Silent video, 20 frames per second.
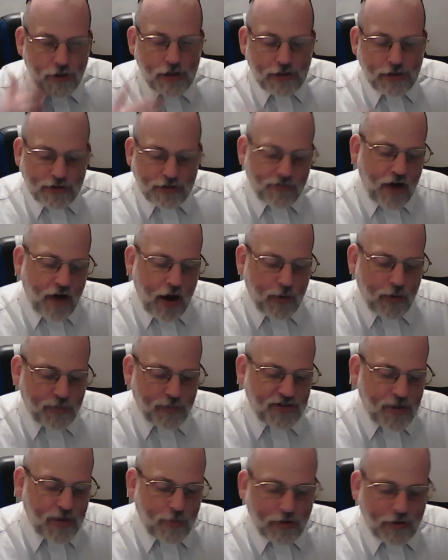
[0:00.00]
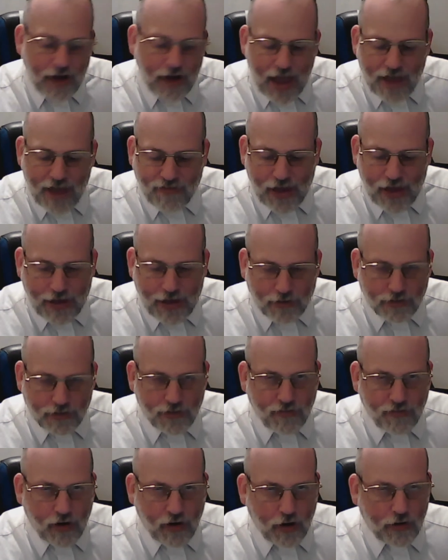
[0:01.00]
Devarim shebelevein o
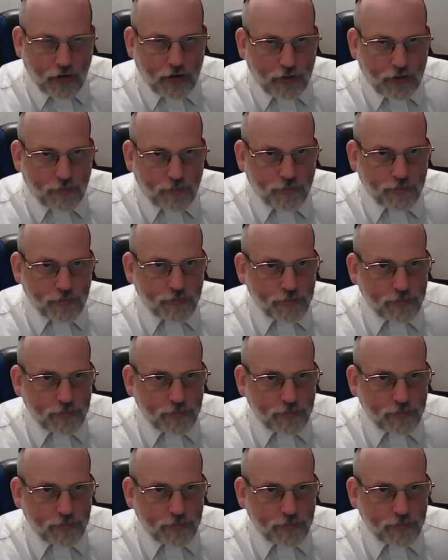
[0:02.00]
devarim.